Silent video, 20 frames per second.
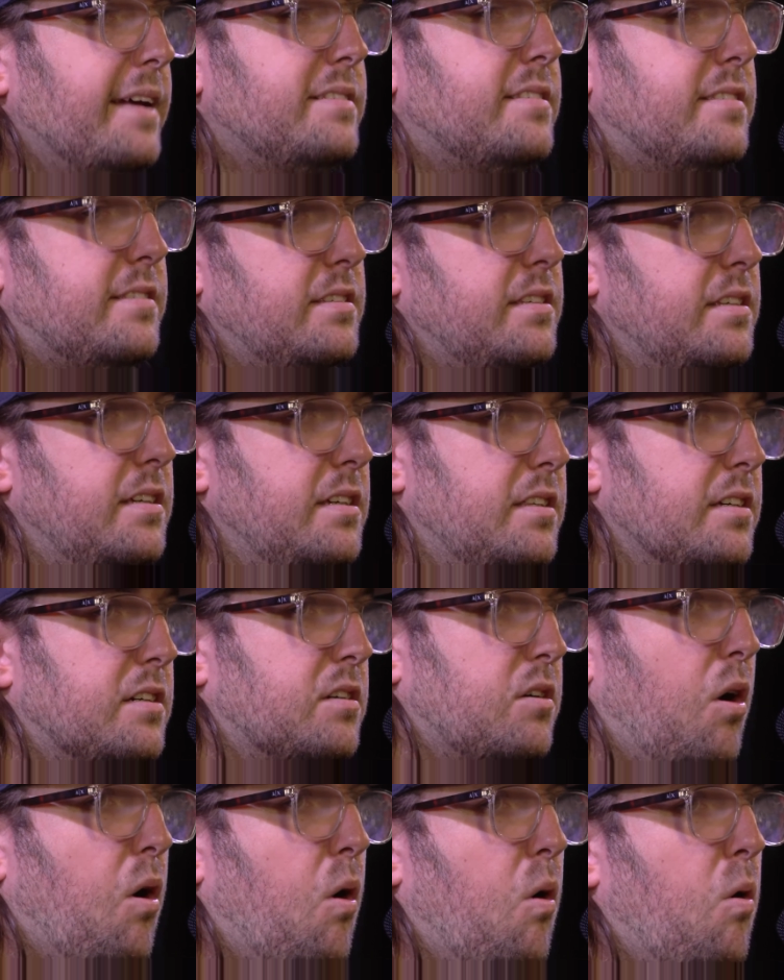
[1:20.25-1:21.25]
see the
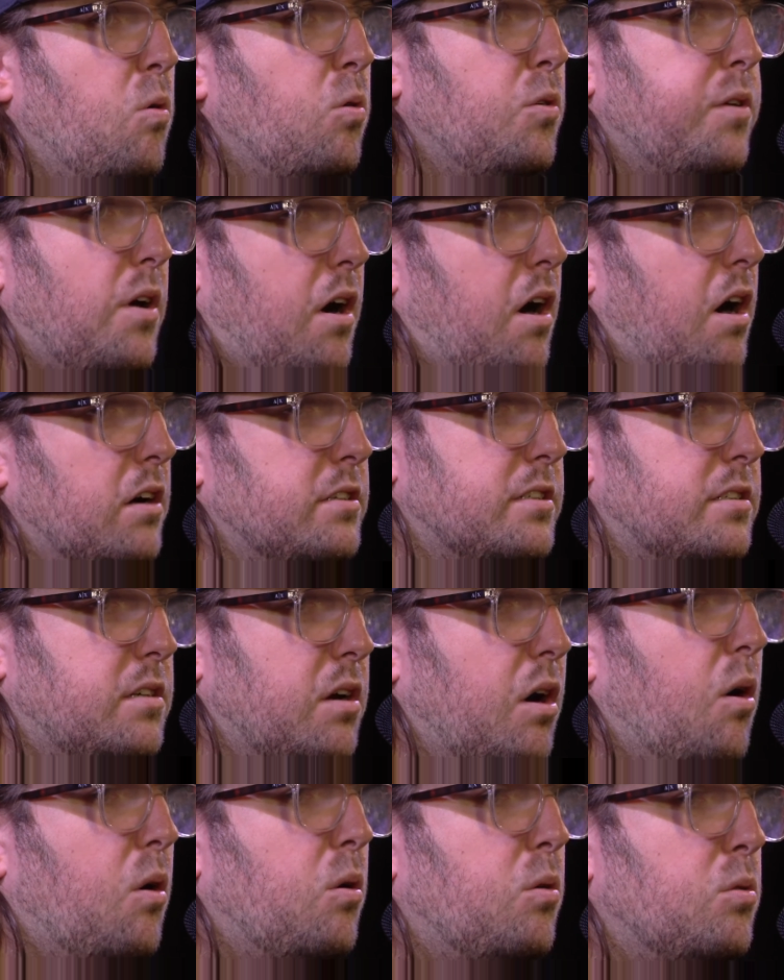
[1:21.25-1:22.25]
cold-hearted
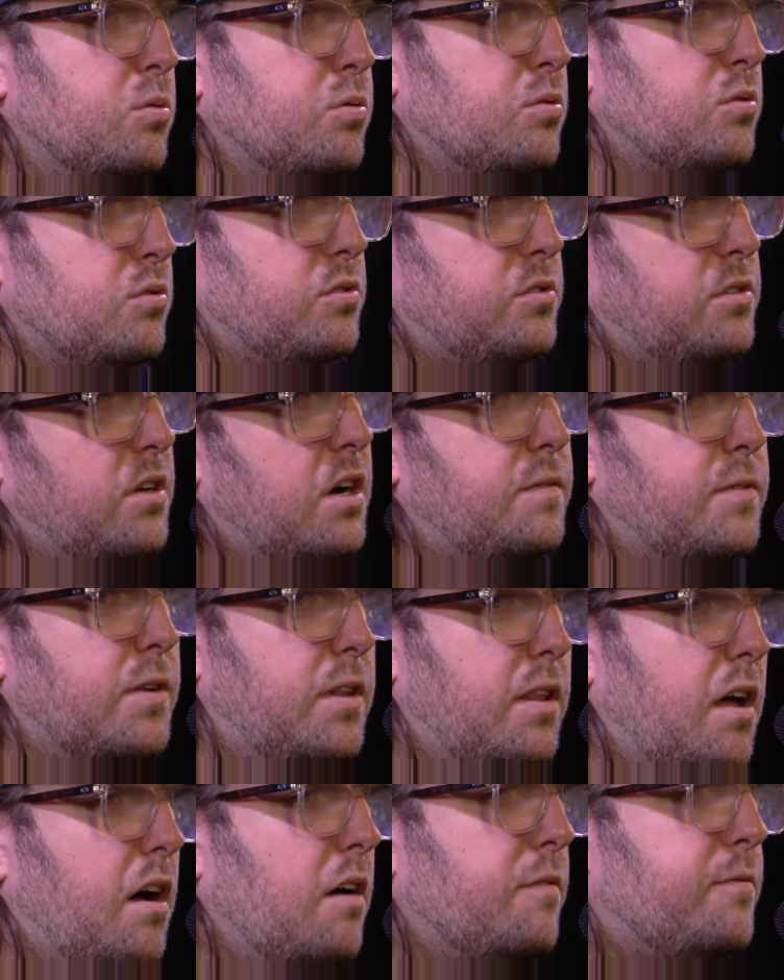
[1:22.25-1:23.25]
ghost of a
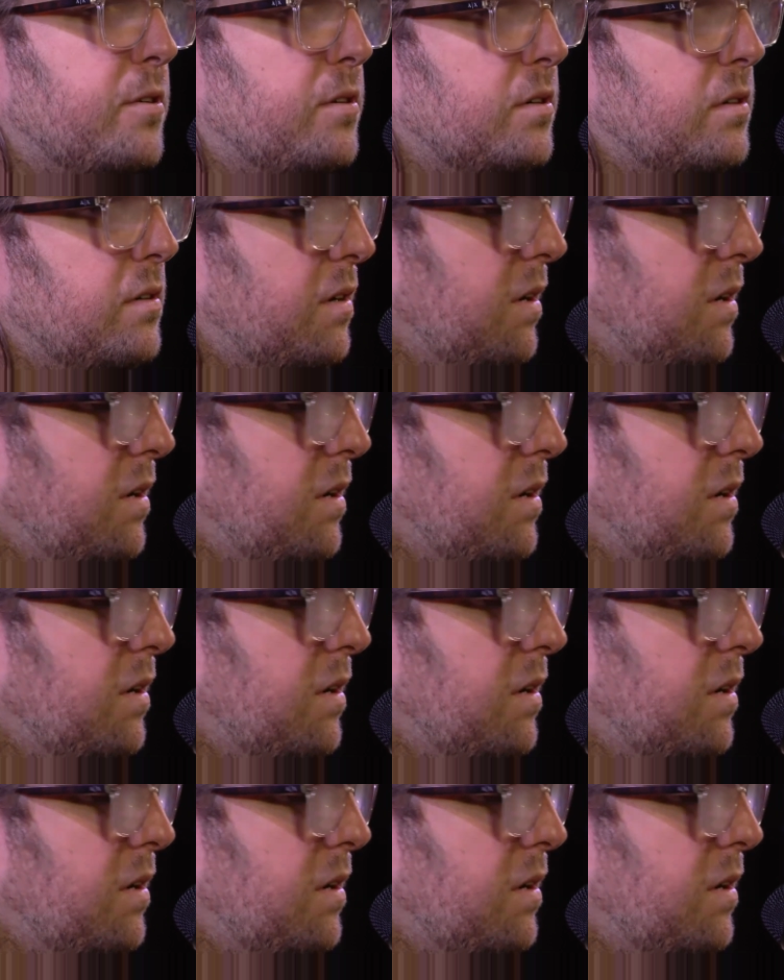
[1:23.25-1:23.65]
lover,